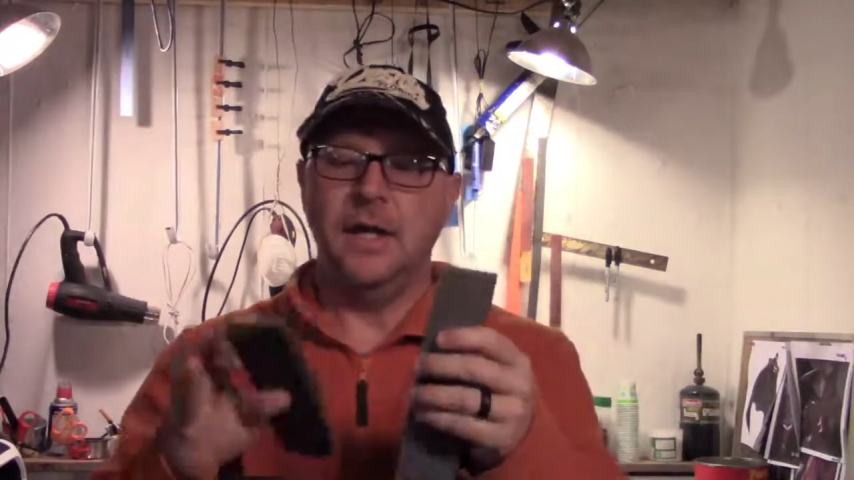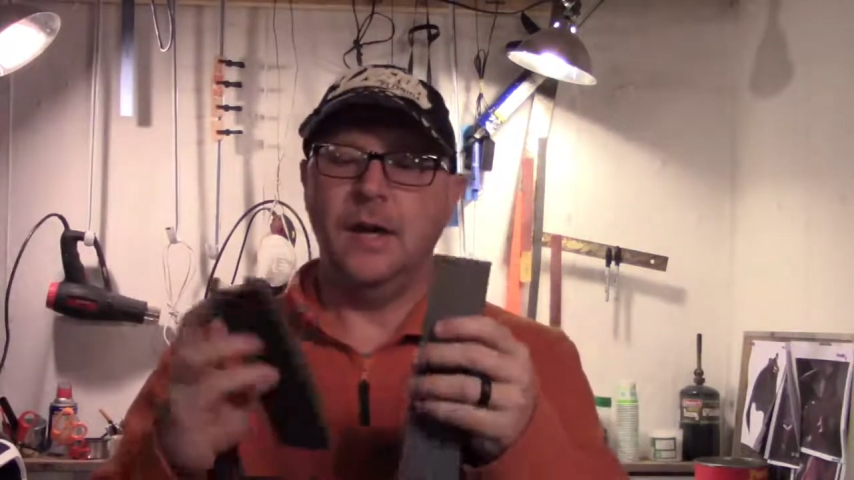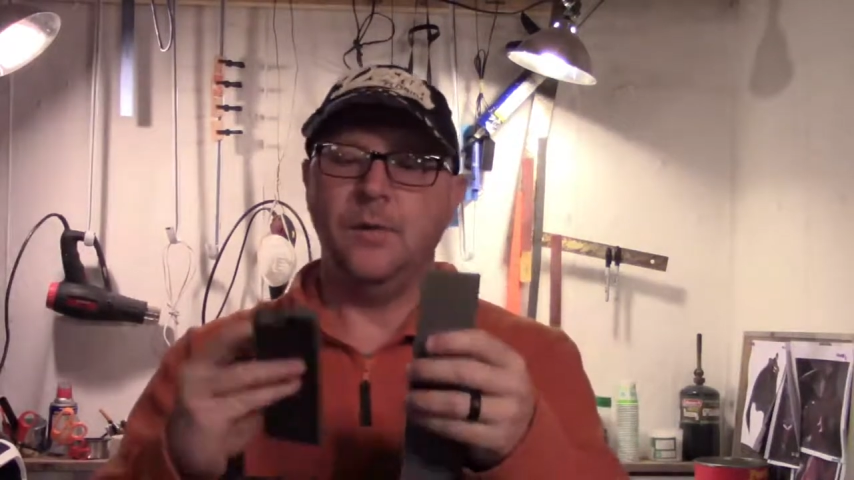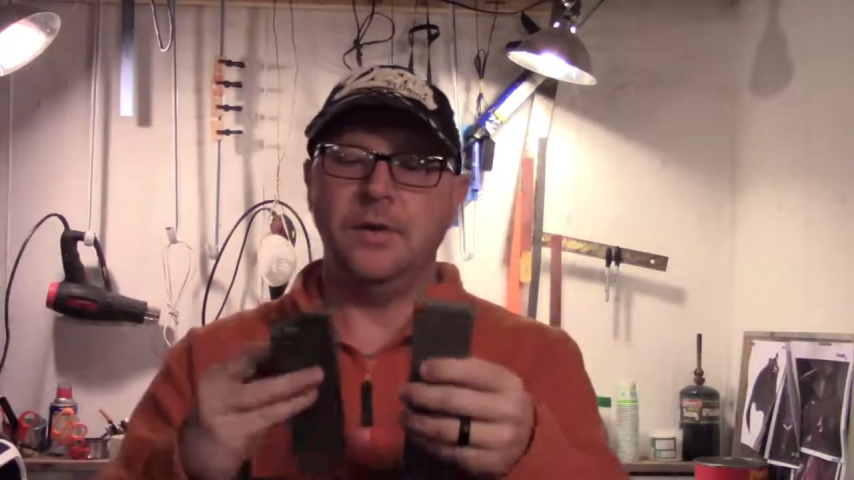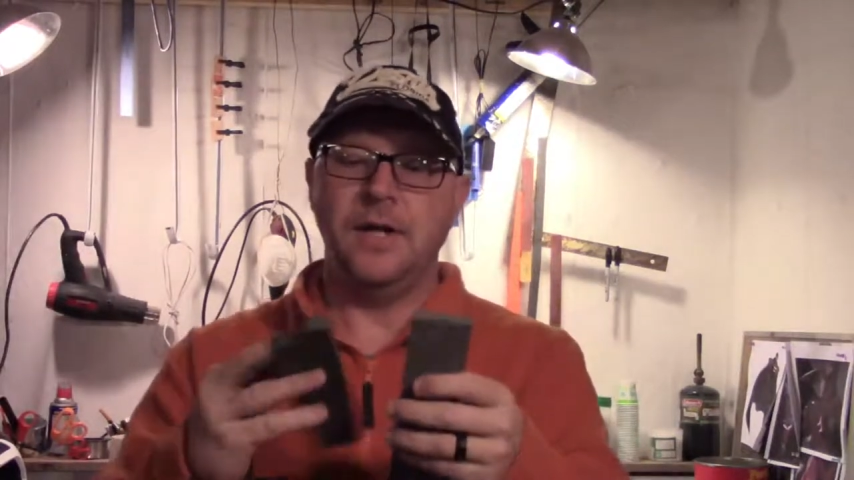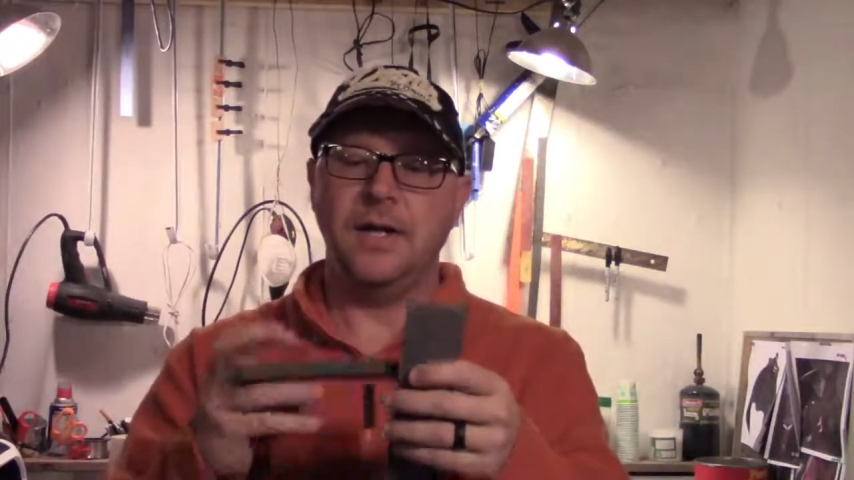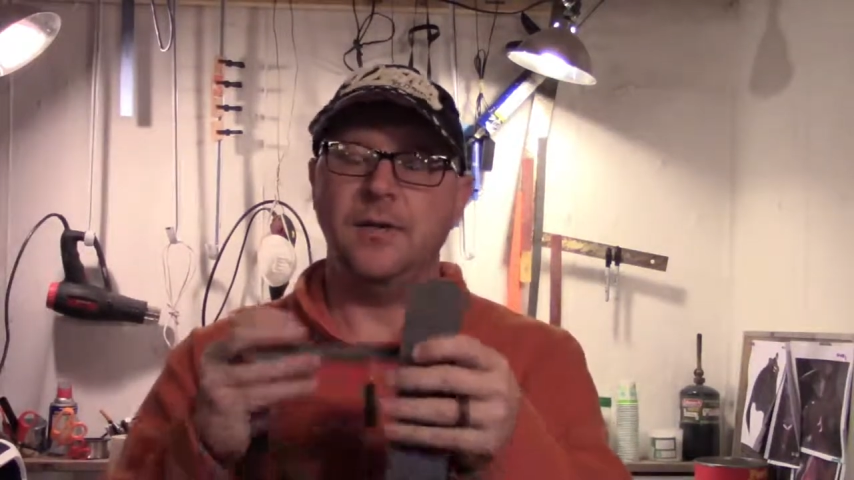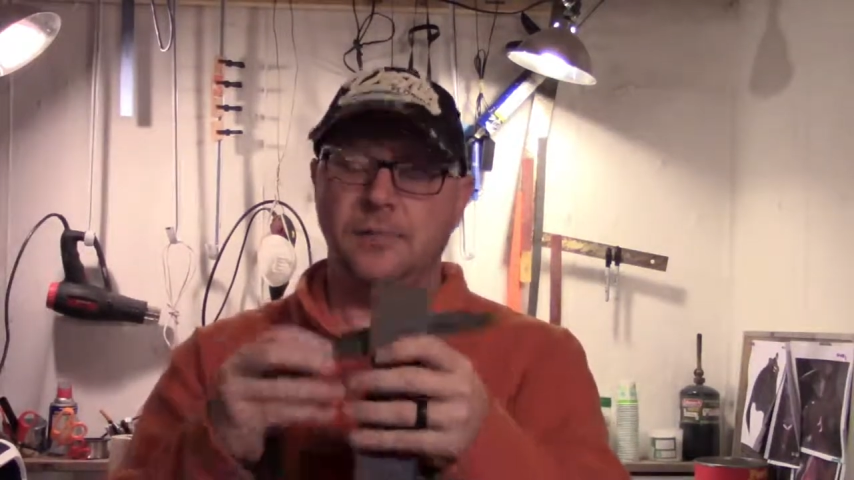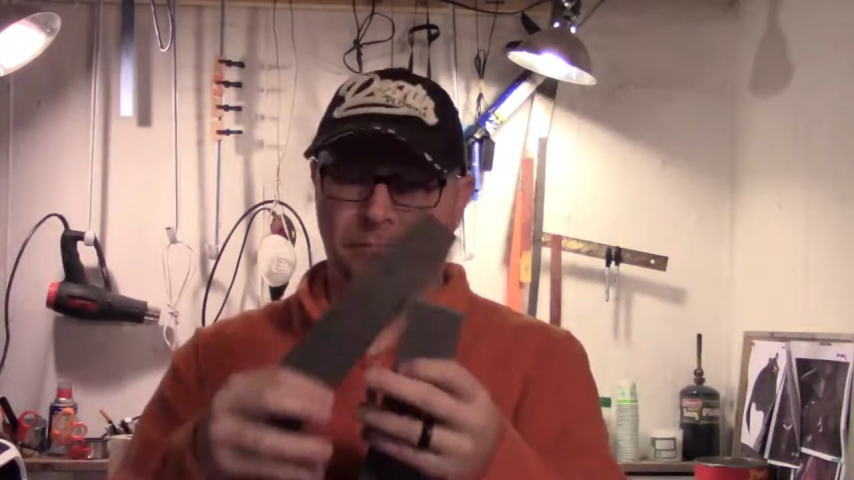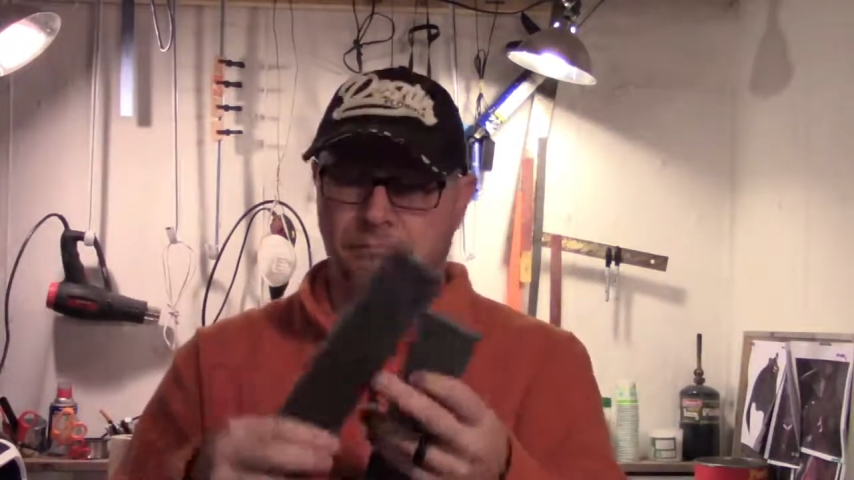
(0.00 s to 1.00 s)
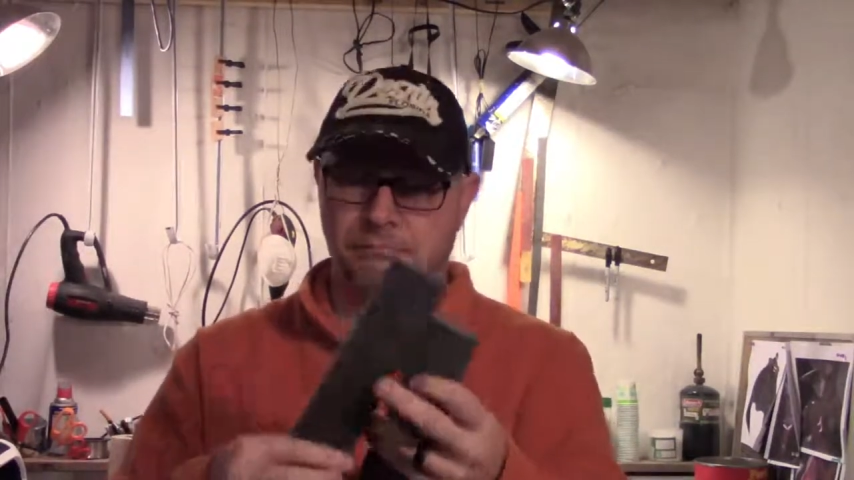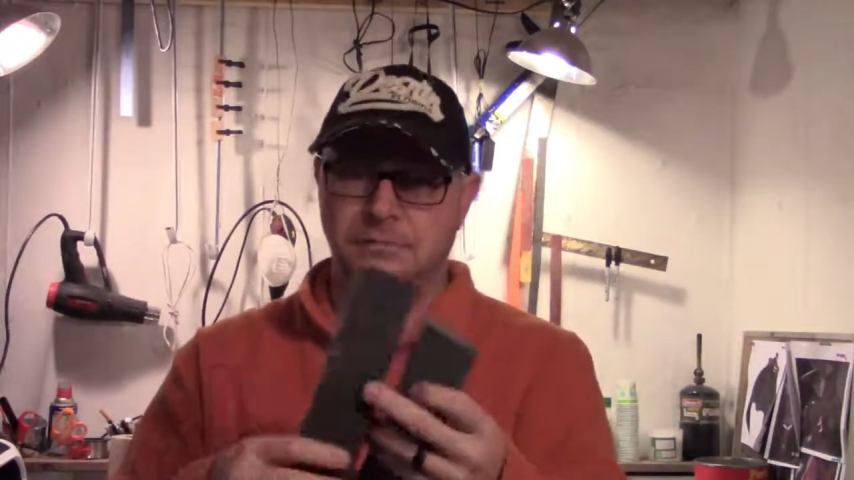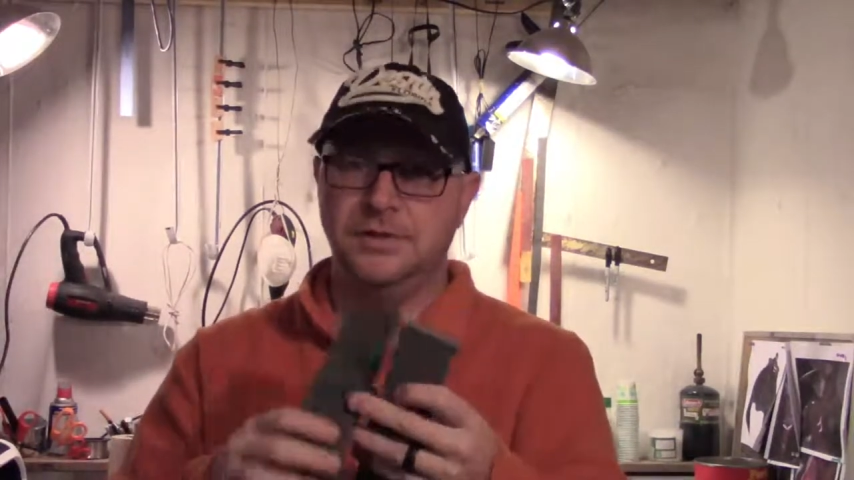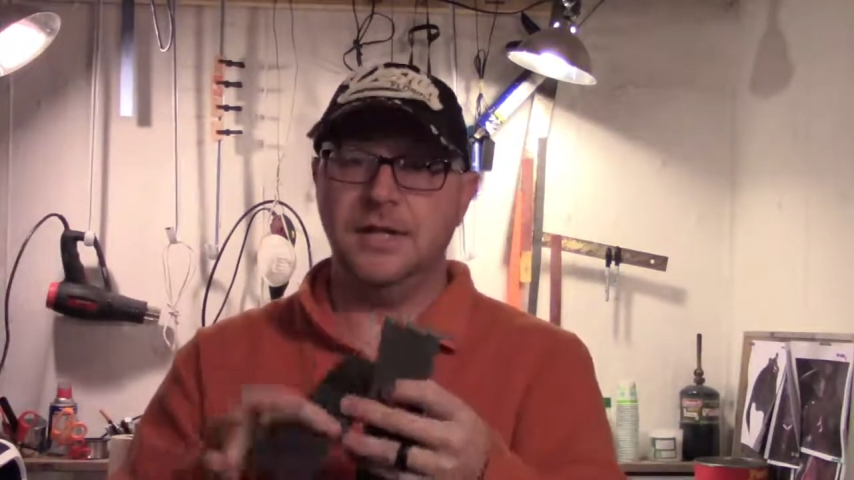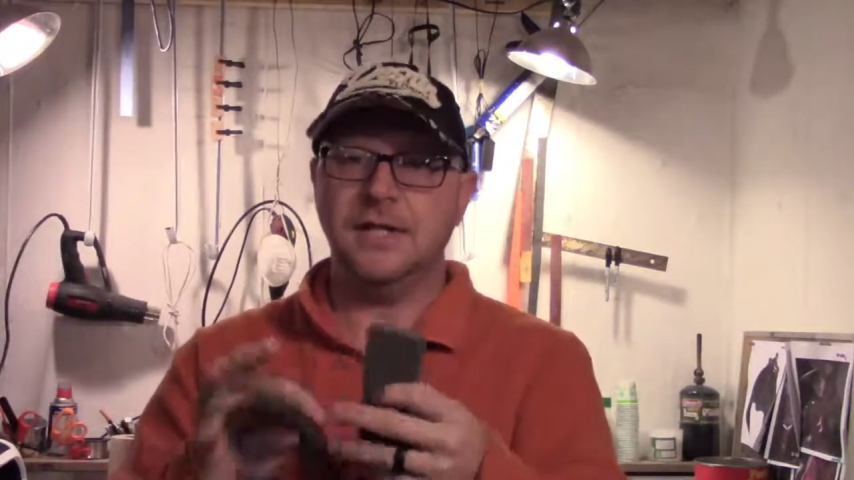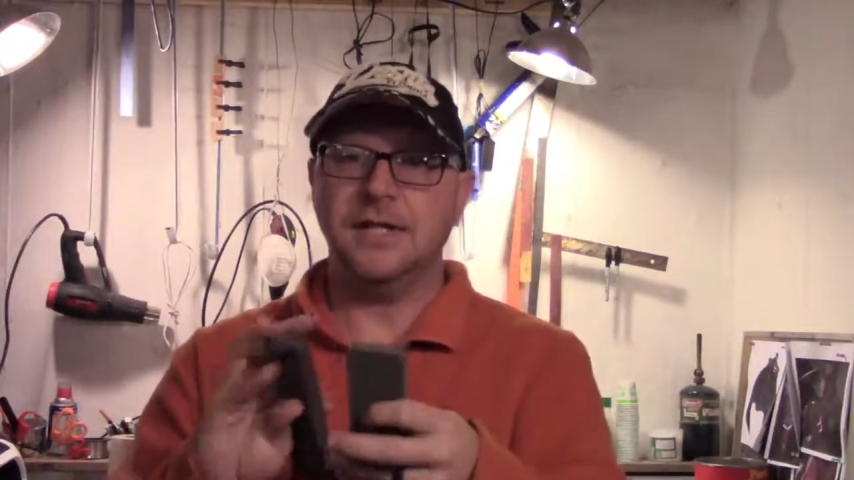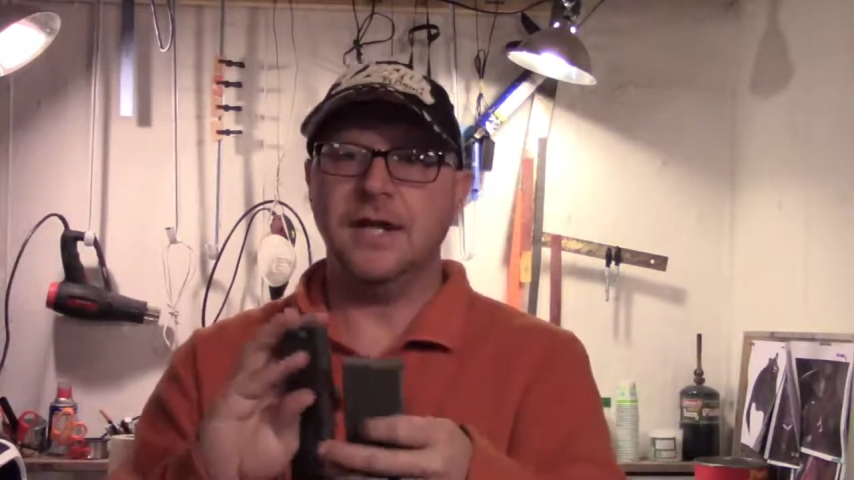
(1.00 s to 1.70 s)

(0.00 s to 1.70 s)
and when they stick it